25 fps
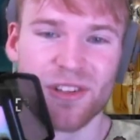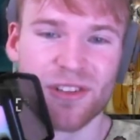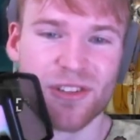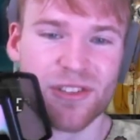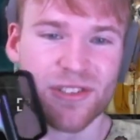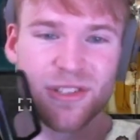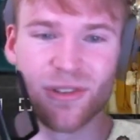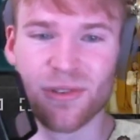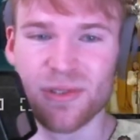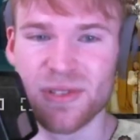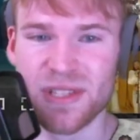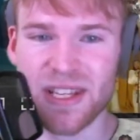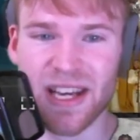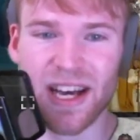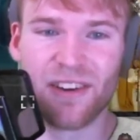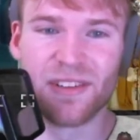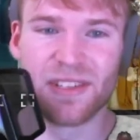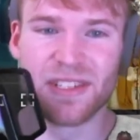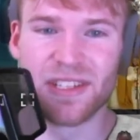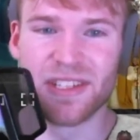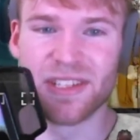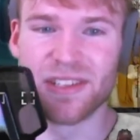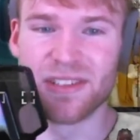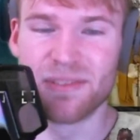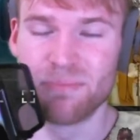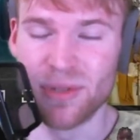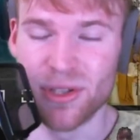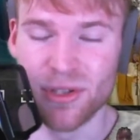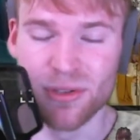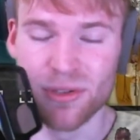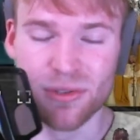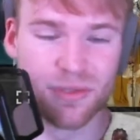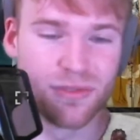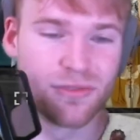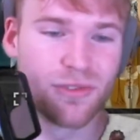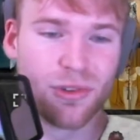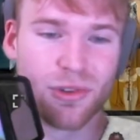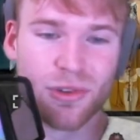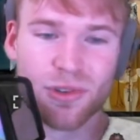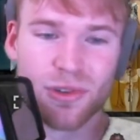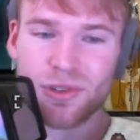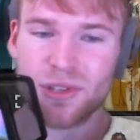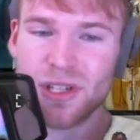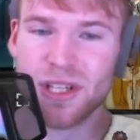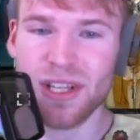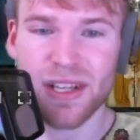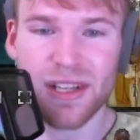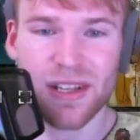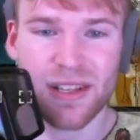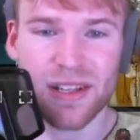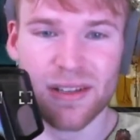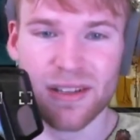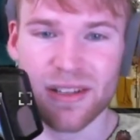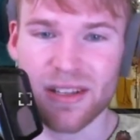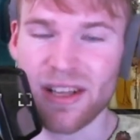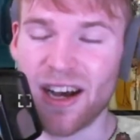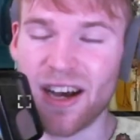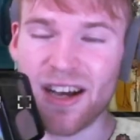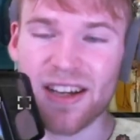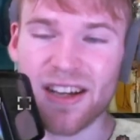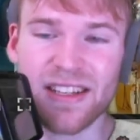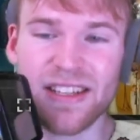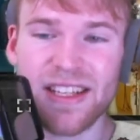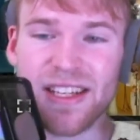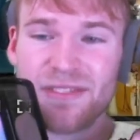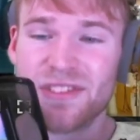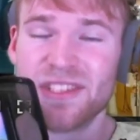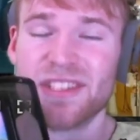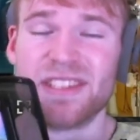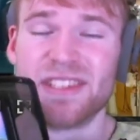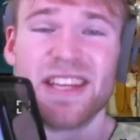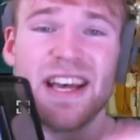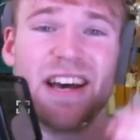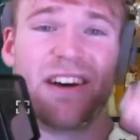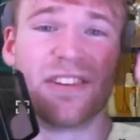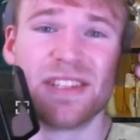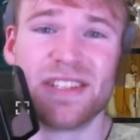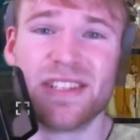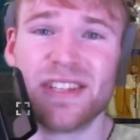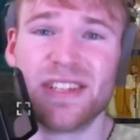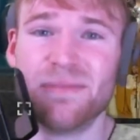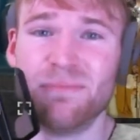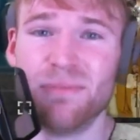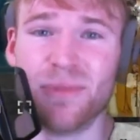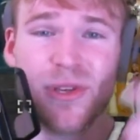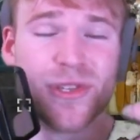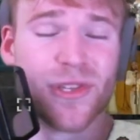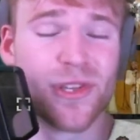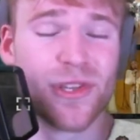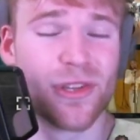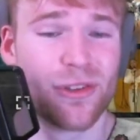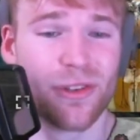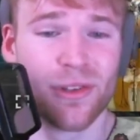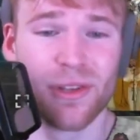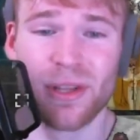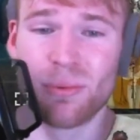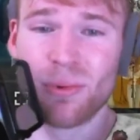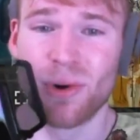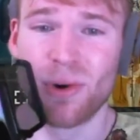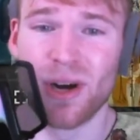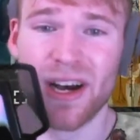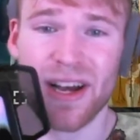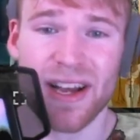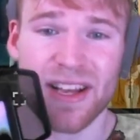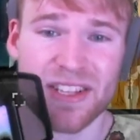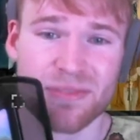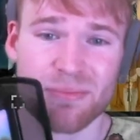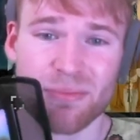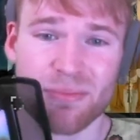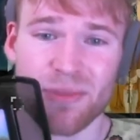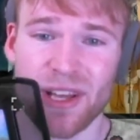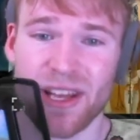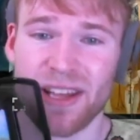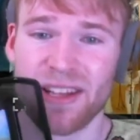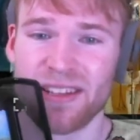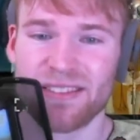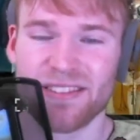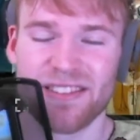They're so talented, beautiful, God-gifted, talented, musically wise, man.